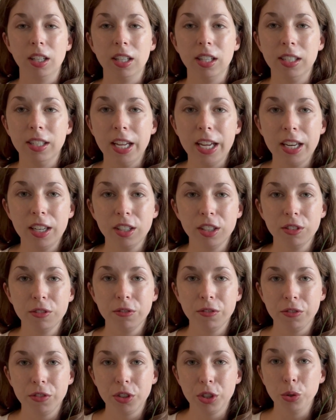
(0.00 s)

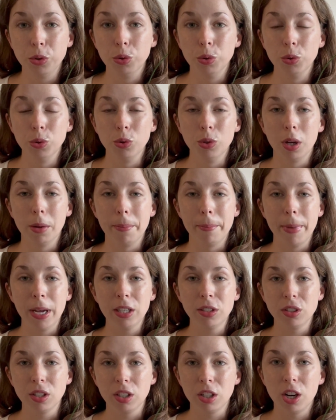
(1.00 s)
native to
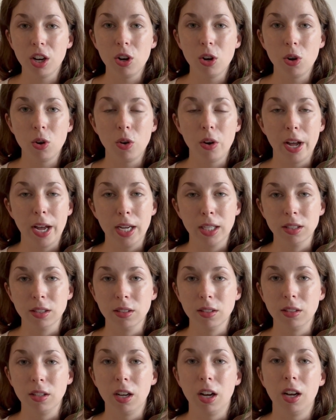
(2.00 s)
Mexico
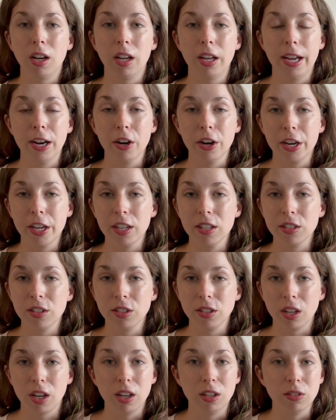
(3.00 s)
and areas
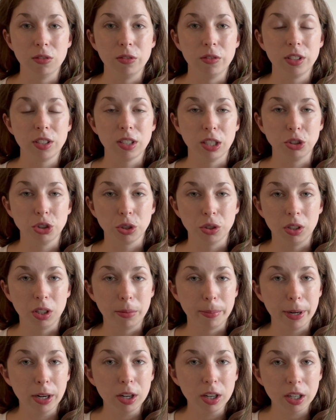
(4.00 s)
of Central
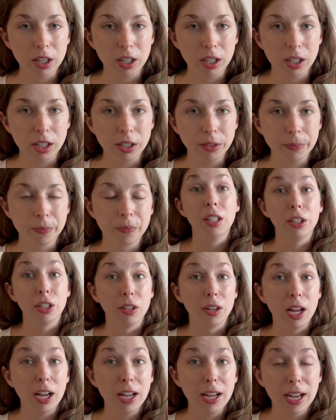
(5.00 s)
America. They're
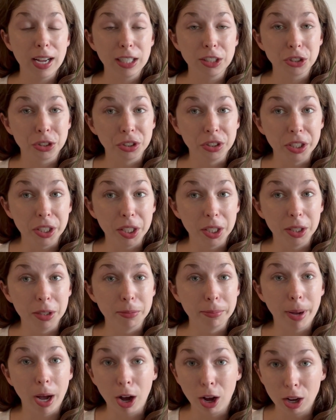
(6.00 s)
not actually
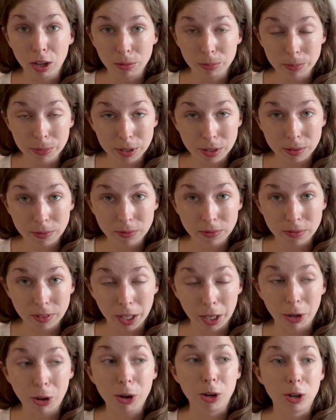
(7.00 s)
palms at
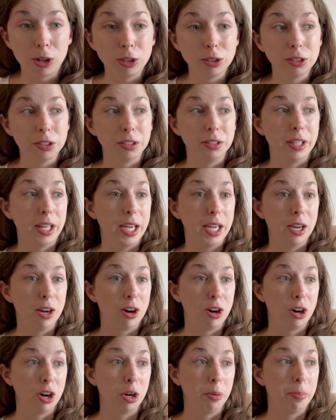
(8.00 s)
all. They
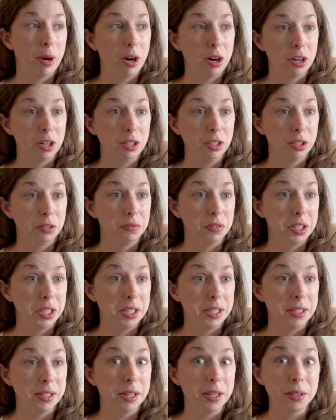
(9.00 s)
are part of
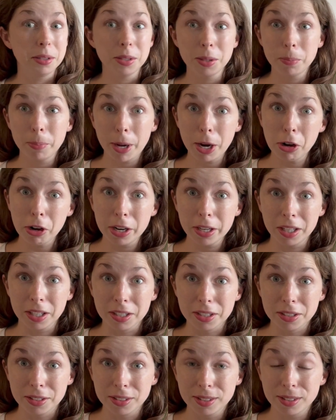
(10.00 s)
the
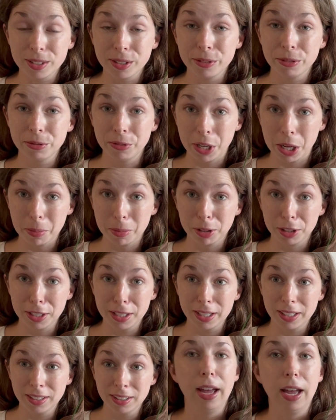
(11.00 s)
asparagus
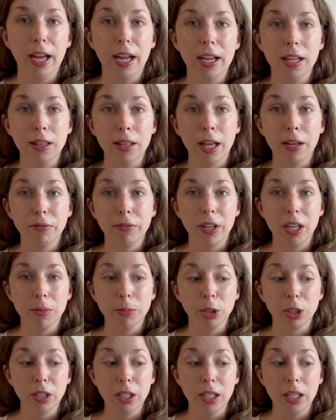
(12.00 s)
family. And that
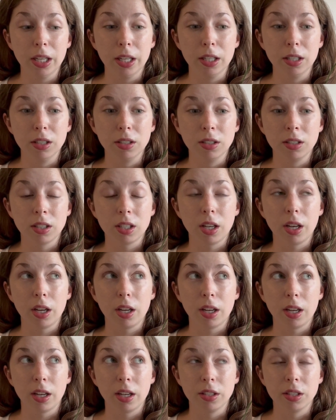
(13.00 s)
family is
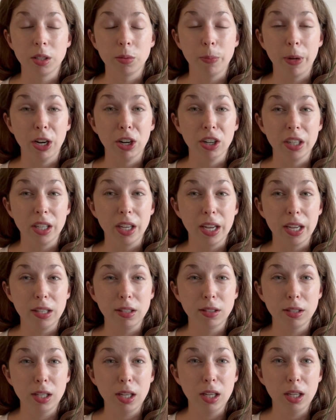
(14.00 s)

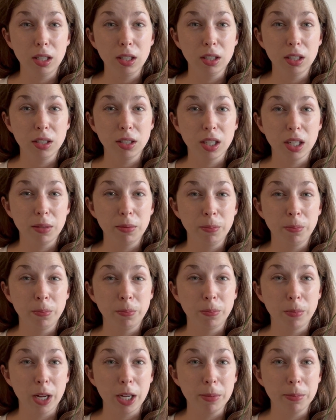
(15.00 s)
Asparagaceae, is
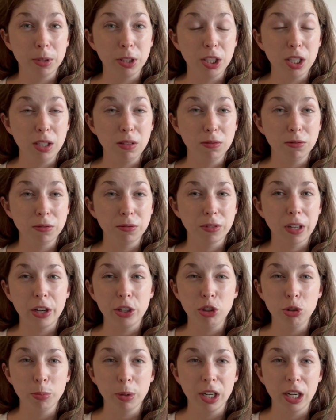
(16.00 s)
I believe how
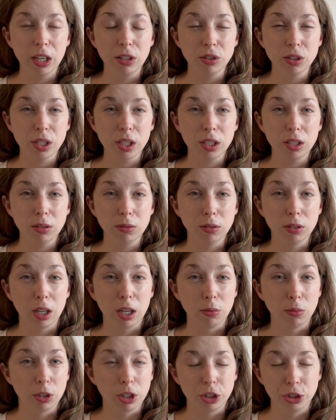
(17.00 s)
you pronounce it.
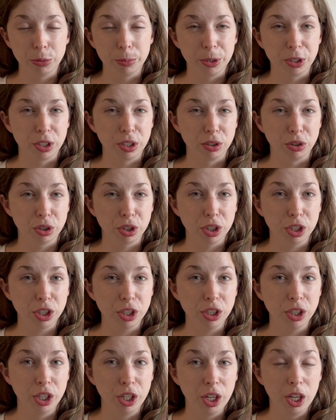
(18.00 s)
Not 100%
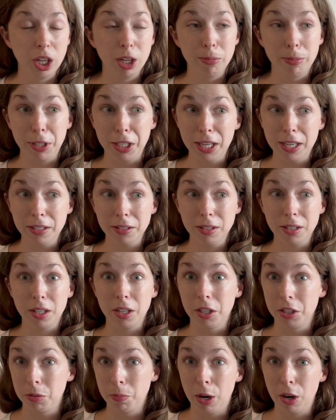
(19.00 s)
sure, but yes,
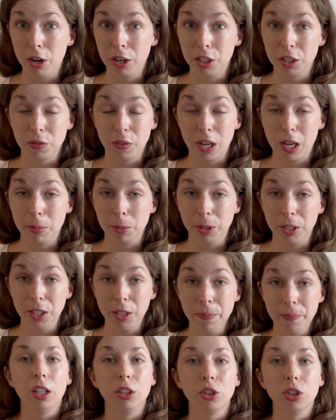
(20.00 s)
asparagus
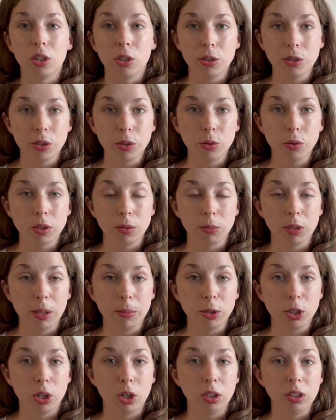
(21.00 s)
family. And they're also sometimes
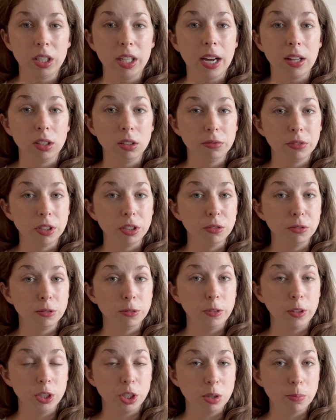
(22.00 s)
called the elephant
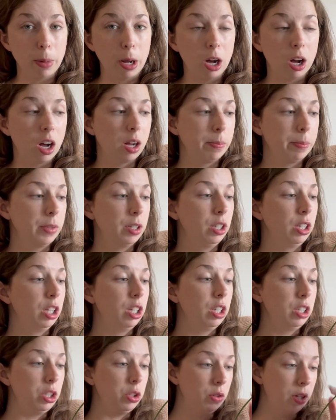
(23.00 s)
foot's palm.
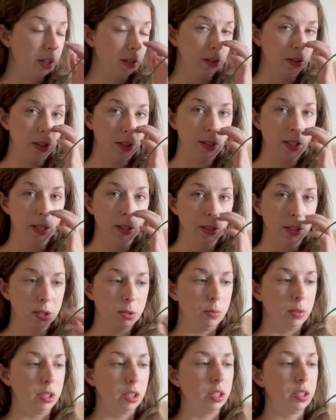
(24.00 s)
You can't really see it on
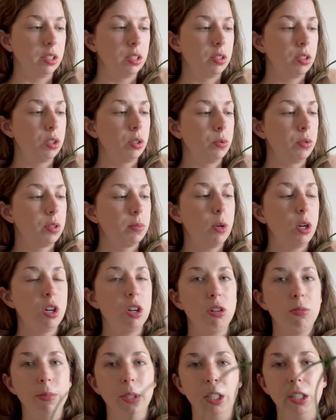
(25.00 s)
this one because it's so
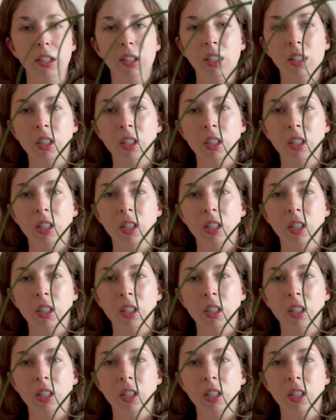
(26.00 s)
small, but